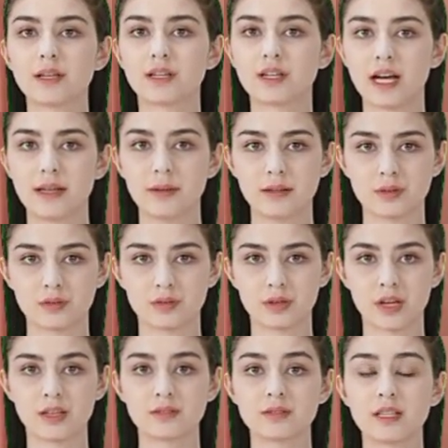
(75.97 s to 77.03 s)
This
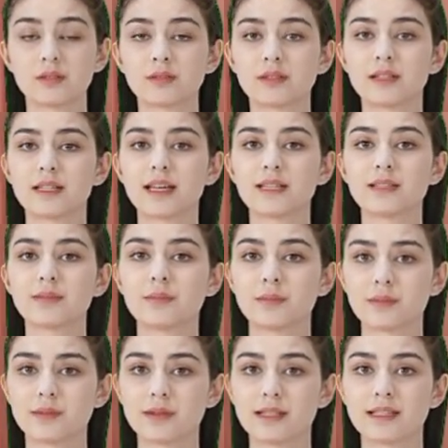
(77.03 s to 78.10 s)
protects the fetus during
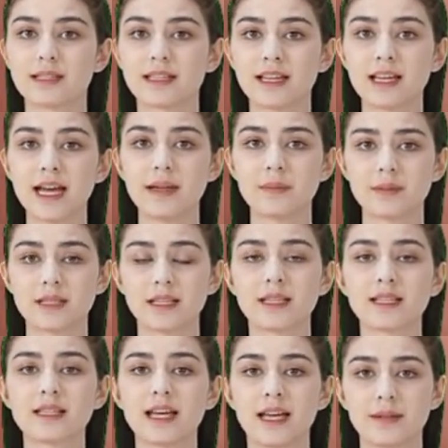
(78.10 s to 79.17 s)
development by cushioning
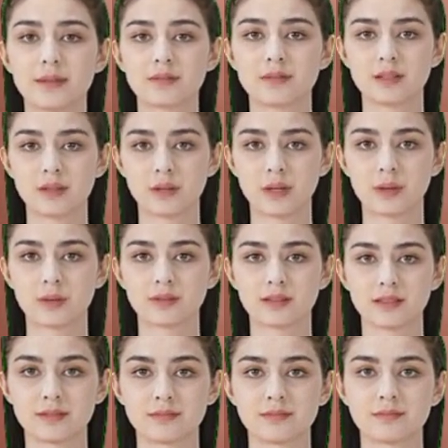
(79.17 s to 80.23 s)
it from bumps to the
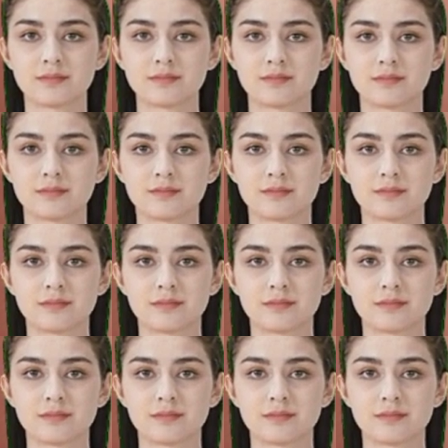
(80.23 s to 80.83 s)
mother's abdomen.